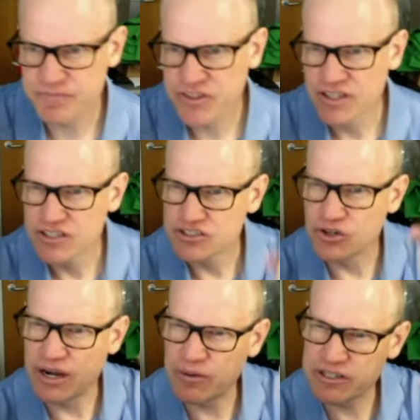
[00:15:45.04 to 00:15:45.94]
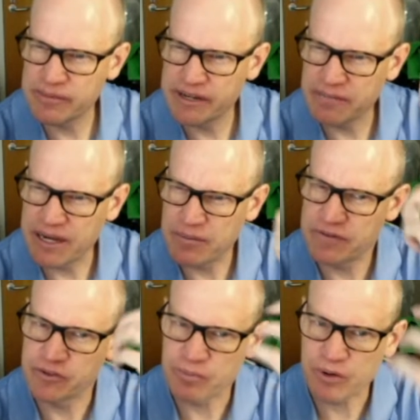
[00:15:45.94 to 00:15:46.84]
So I want to make a map of
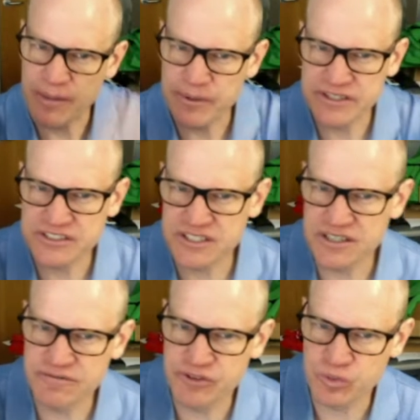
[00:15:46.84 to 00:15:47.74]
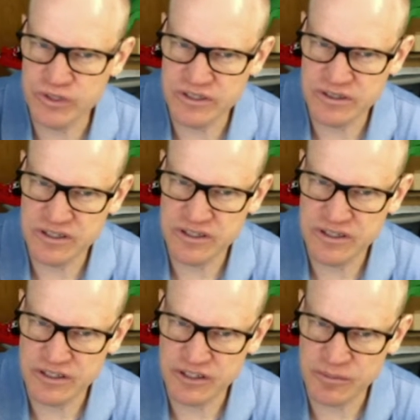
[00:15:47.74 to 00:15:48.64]
the properties of the real
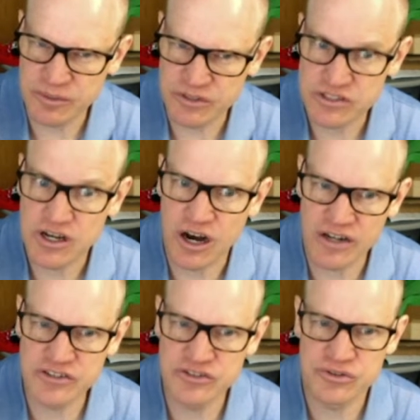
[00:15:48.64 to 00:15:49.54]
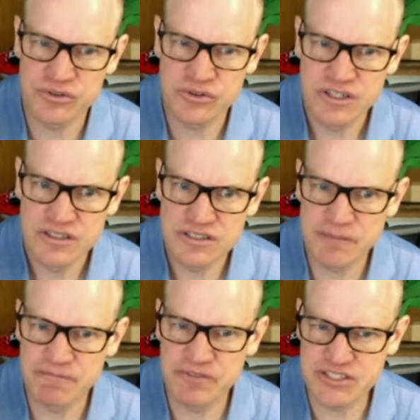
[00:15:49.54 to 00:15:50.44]
numbers onto some
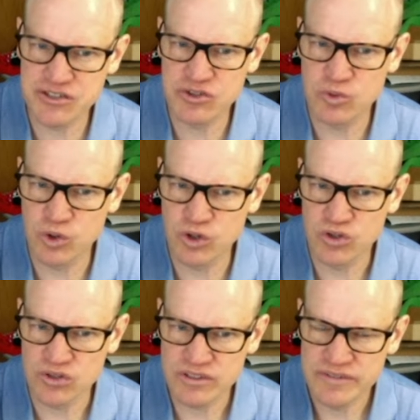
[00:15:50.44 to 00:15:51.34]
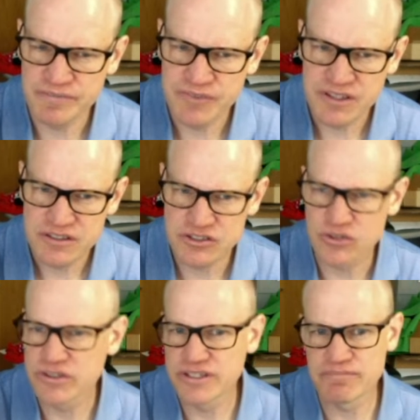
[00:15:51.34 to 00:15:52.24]
physical world. So
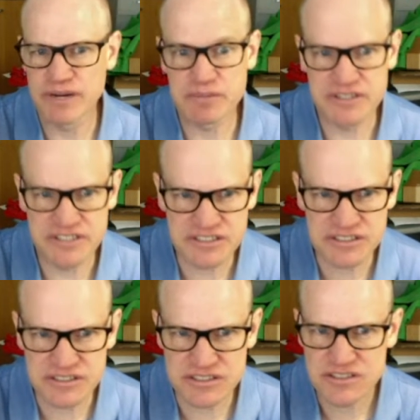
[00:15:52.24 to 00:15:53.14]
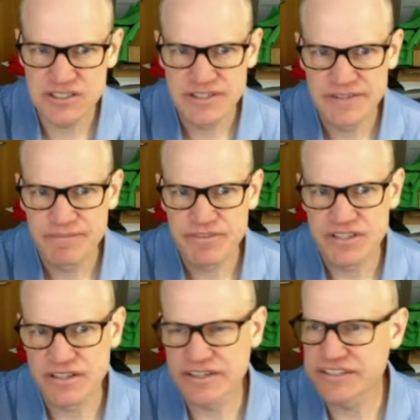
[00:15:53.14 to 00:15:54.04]
it might be a distance. In
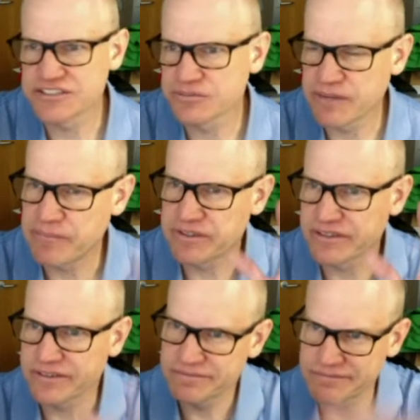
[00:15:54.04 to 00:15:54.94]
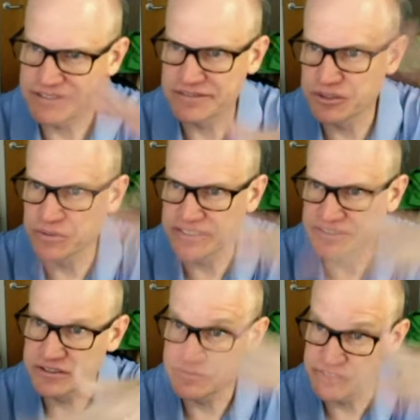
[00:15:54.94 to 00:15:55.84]
that case, you're mapping it like literally
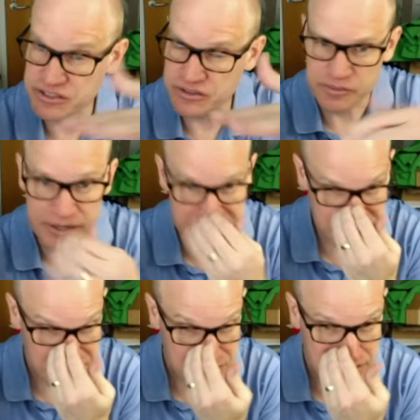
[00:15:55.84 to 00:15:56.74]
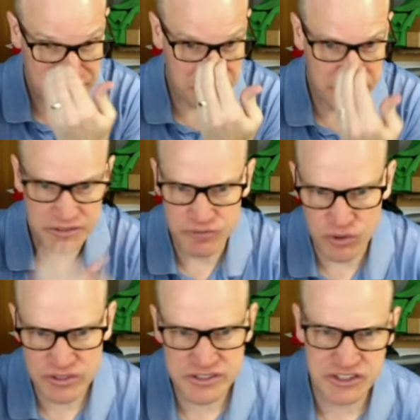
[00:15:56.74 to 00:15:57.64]
into physical space. It could be a
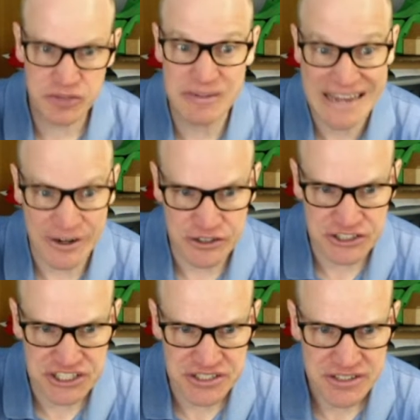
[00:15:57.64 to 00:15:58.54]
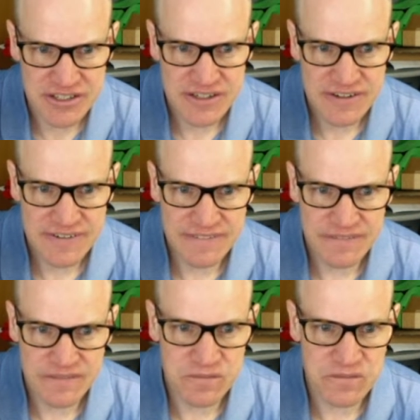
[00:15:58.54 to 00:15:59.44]
voltage, it could be energy,
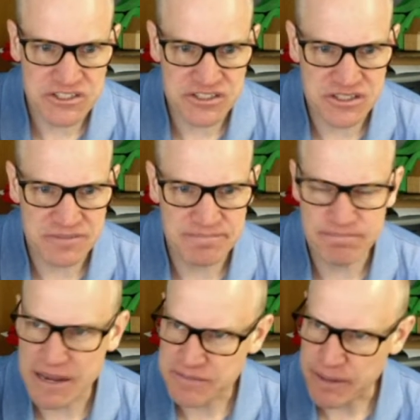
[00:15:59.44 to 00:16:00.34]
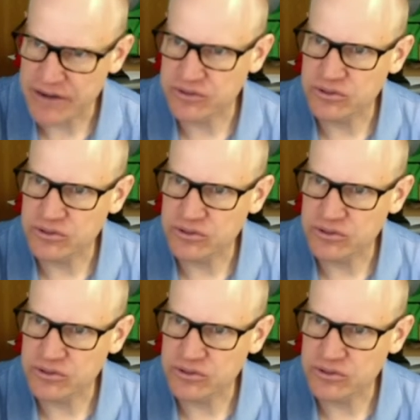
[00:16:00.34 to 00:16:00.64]
which is a mathematical